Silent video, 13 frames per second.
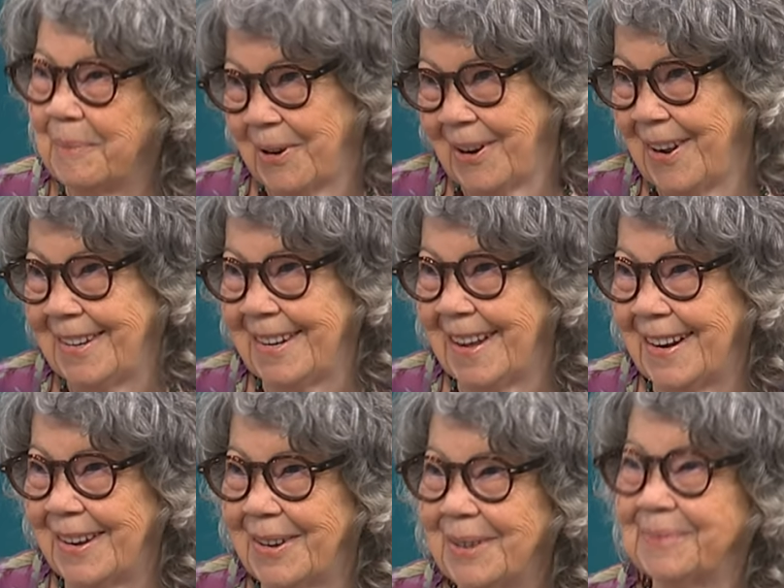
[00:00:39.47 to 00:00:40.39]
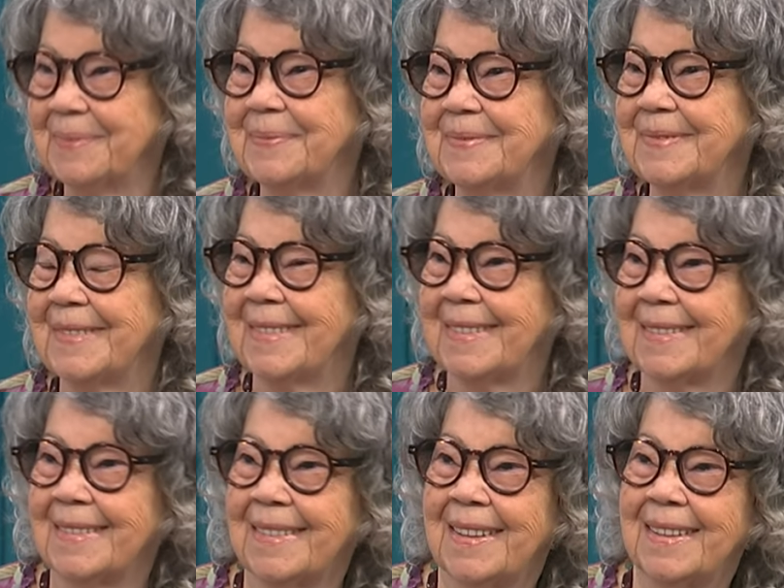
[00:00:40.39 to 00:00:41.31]
morning, Dalia. So great to
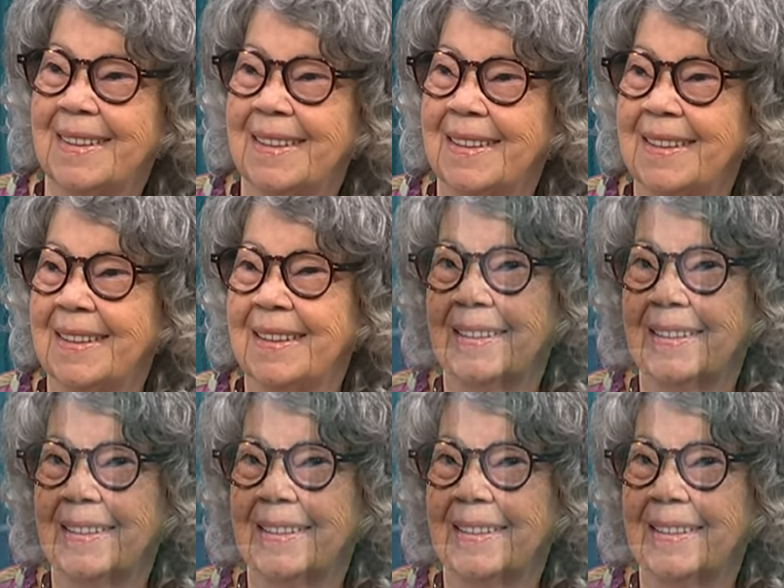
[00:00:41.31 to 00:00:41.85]
have you. So